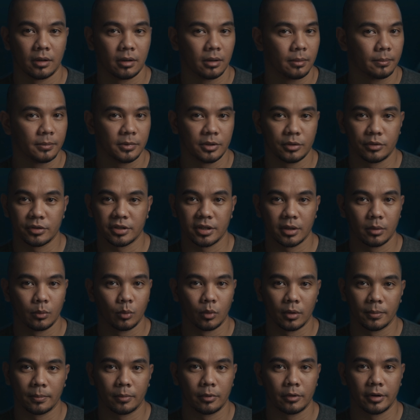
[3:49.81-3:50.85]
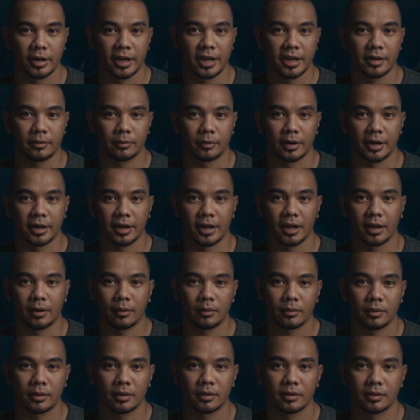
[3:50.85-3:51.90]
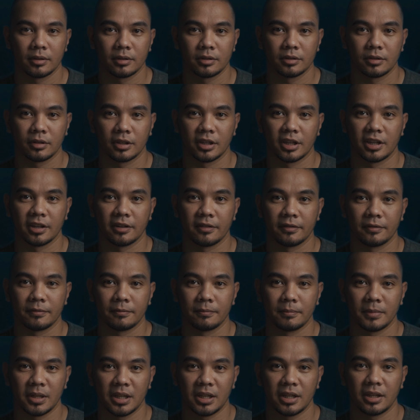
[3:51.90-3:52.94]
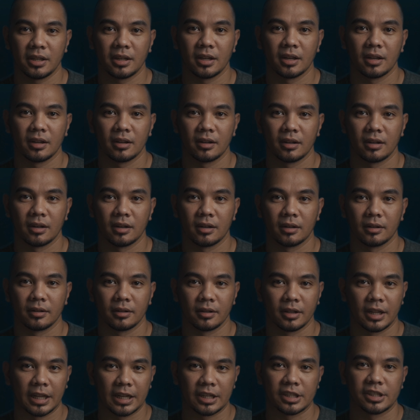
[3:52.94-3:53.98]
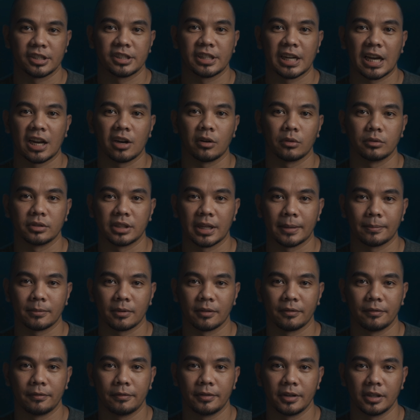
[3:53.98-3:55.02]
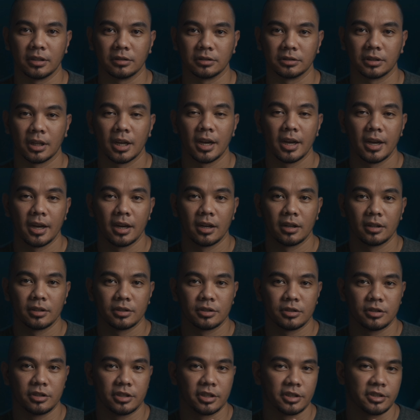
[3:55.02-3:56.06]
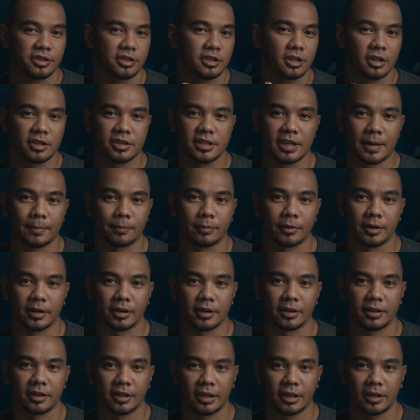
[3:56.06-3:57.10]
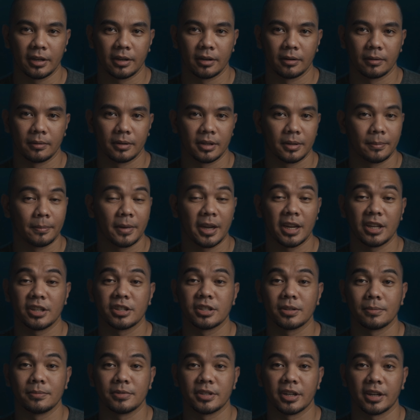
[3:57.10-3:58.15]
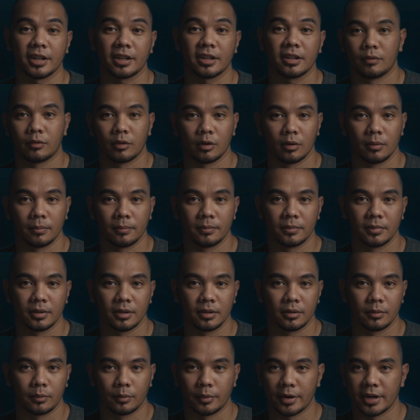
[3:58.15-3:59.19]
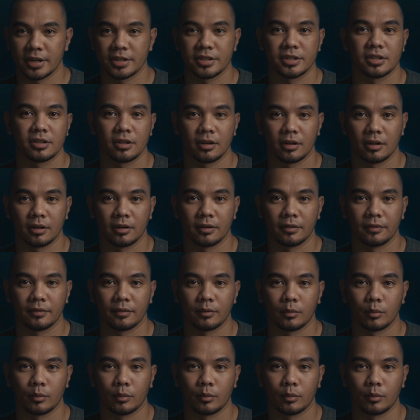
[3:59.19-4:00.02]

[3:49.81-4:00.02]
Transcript: I'm using 1.8 right now to give me that shallow depth of field to just separate the main subject from the rest of